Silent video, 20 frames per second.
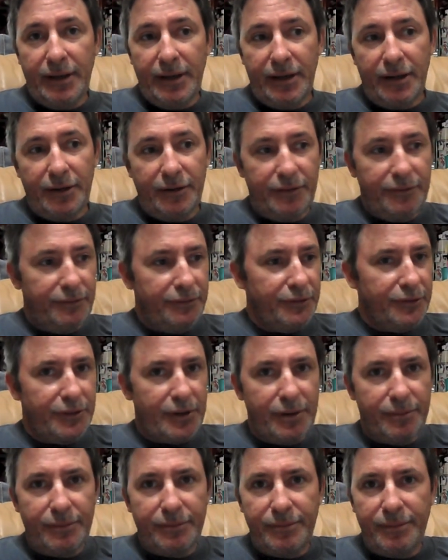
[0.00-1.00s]
head of
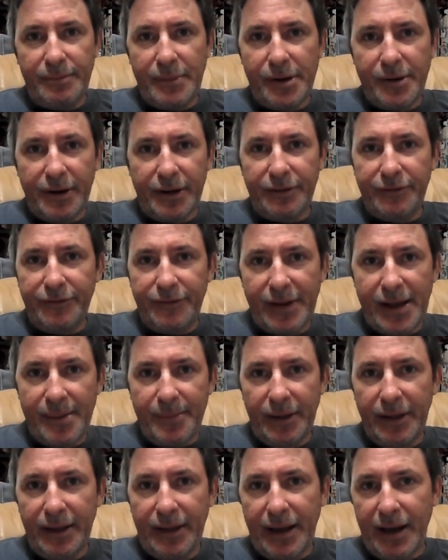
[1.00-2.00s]
some American
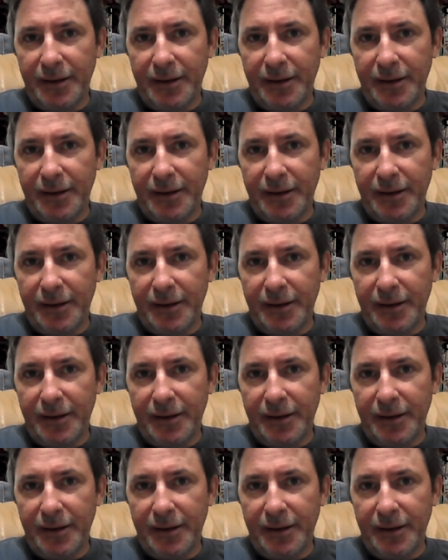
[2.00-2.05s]
Family